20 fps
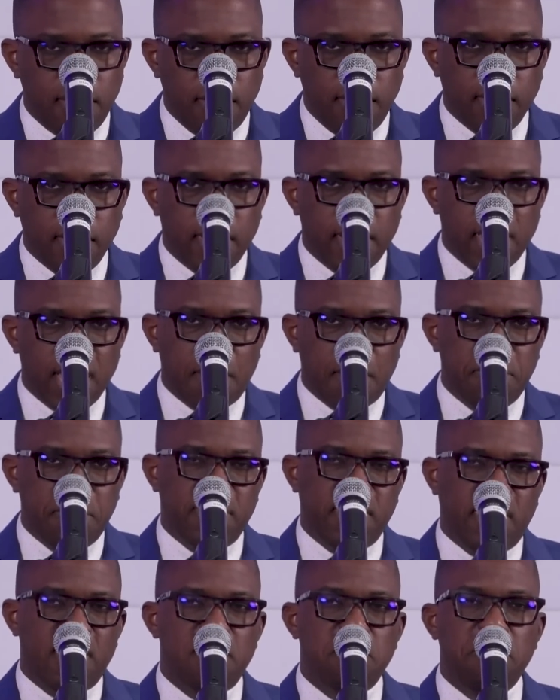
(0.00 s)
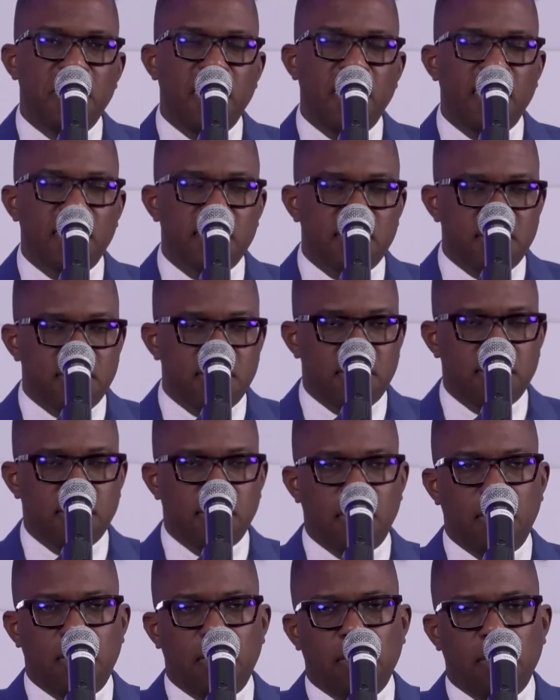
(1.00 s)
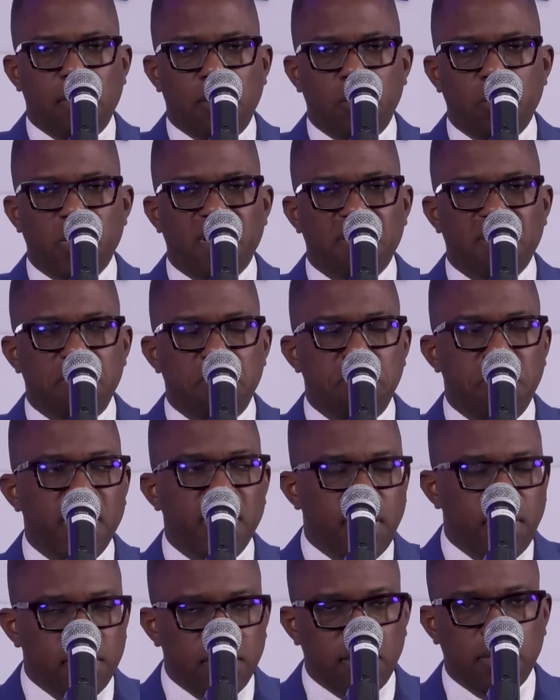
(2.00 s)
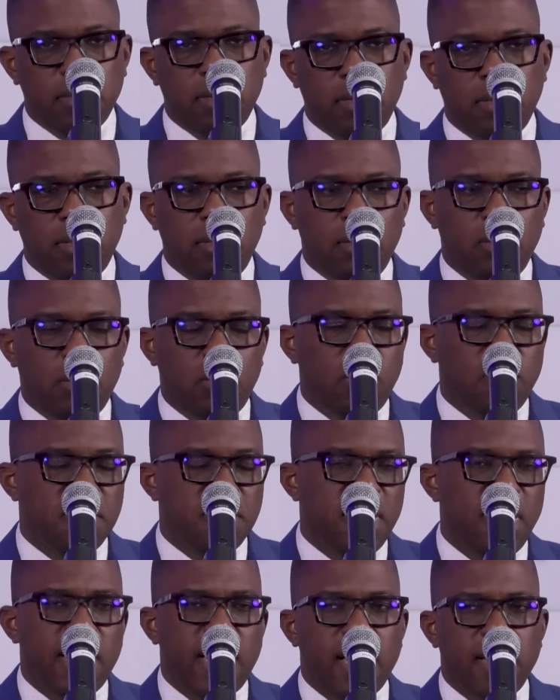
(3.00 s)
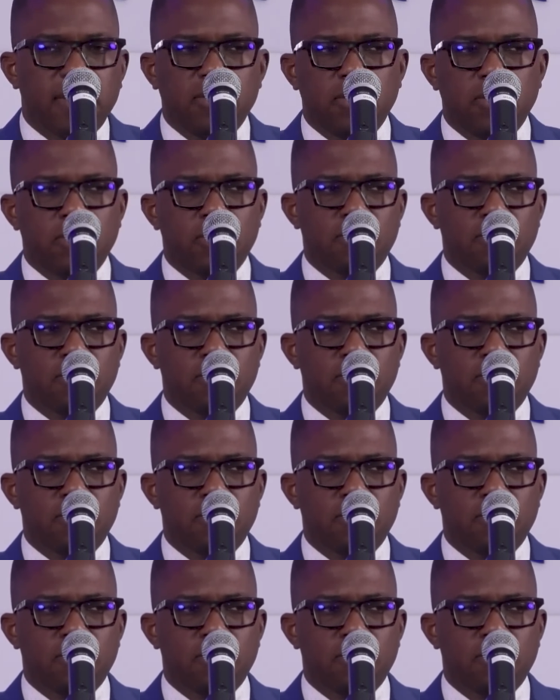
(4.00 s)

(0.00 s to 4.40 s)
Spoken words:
capital base we have built over the last 3